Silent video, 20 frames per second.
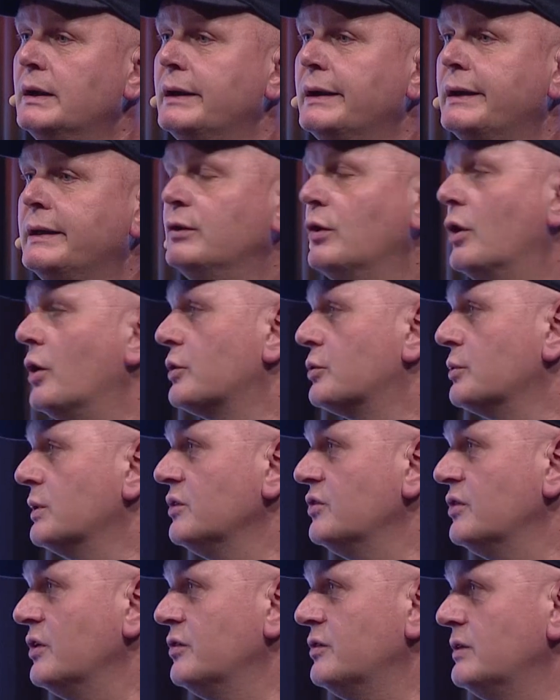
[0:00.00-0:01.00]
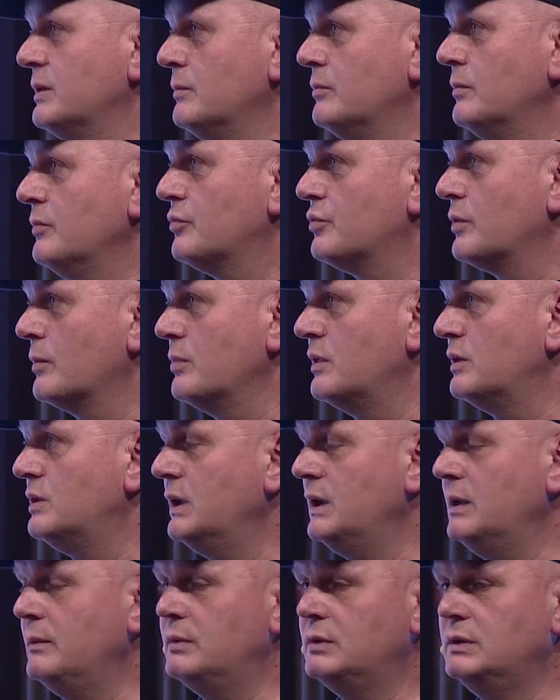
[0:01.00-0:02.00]
an ordering system from the
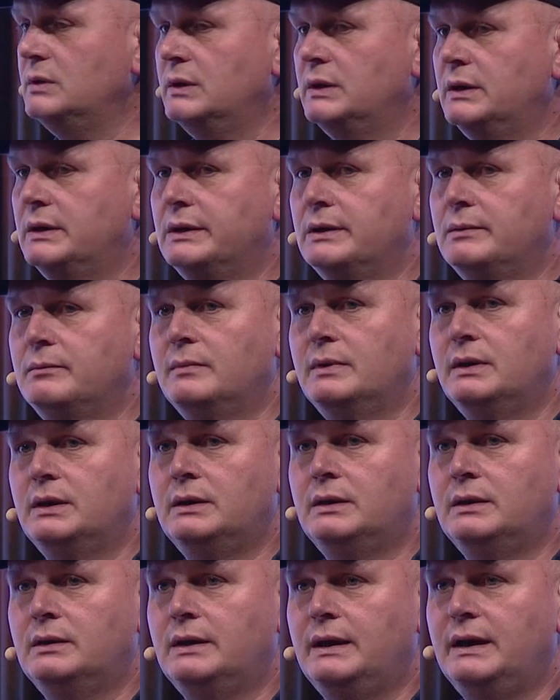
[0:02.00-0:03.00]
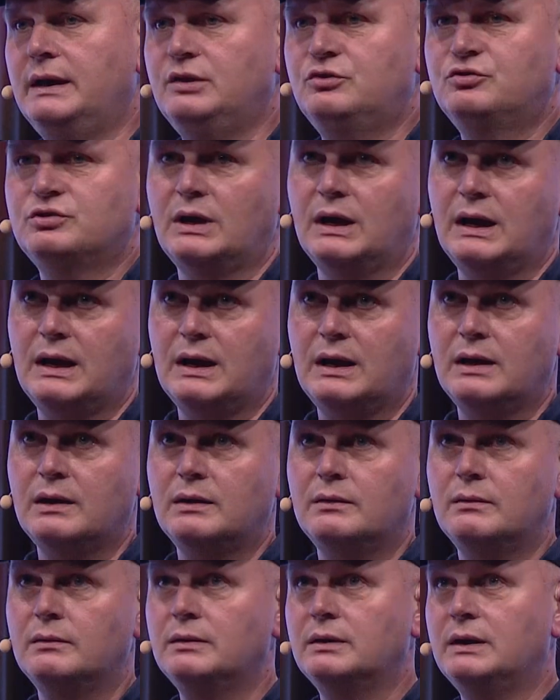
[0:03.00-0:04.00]
table, an
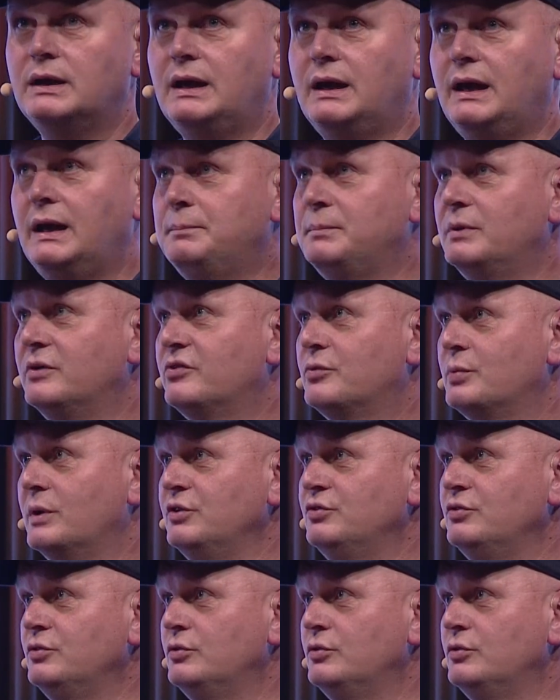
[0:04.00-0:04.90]
HR administration